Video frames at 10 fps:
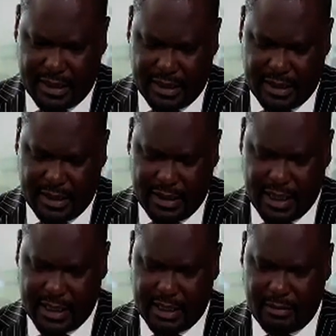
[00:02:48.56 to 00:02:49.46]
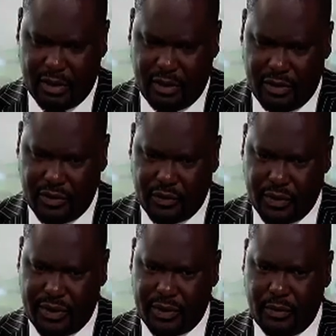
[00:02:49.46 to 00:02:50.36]
there are some laws
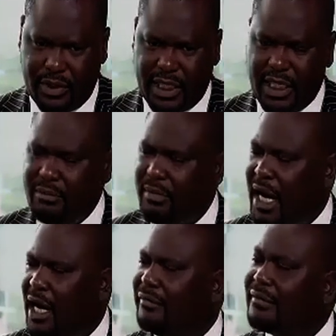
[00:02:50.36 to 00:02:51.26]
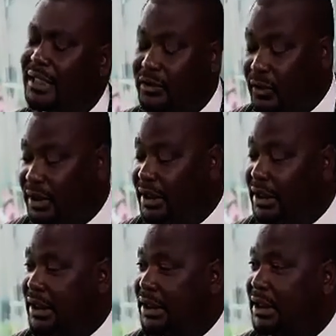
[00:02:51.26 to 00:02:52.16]
which came after
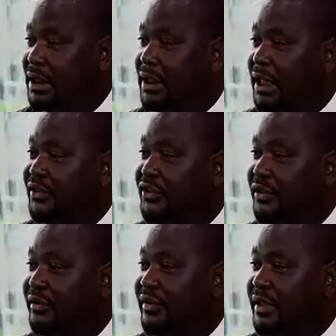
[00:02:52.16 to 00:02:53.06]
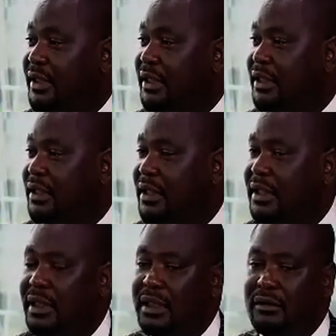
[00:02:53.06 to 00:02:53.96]
2003,
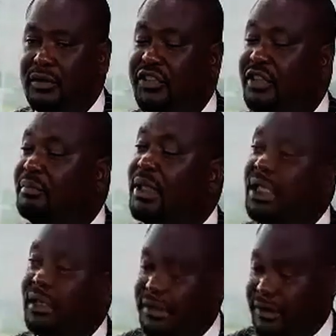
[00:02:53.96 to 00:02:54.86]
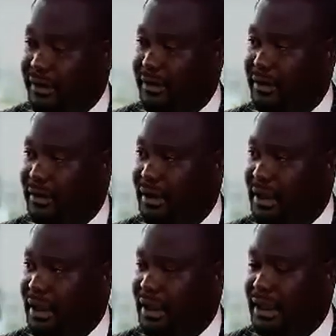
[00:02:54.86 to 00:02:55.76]
which repeals
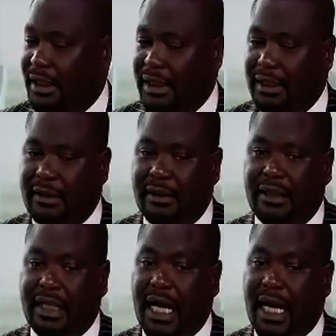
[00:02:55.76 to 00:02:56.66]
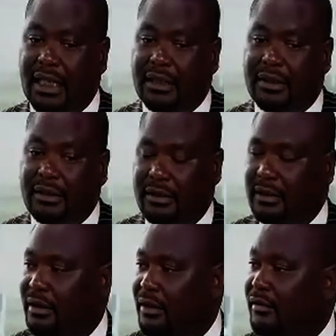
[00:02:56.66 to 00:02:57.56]
the act
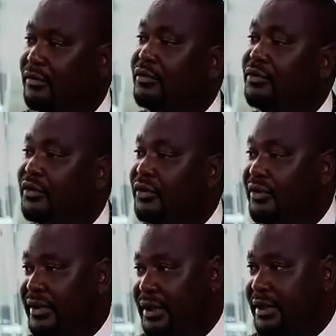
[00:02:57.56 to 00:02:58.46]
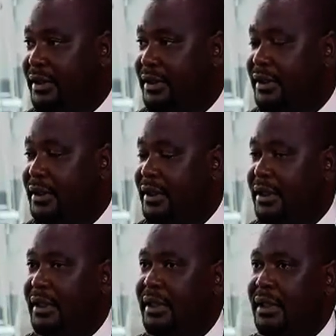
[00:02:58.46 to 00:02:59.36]
of 2003,
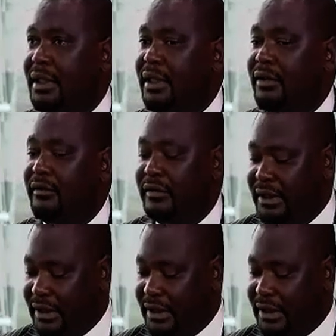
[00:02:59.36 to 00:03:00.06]
of this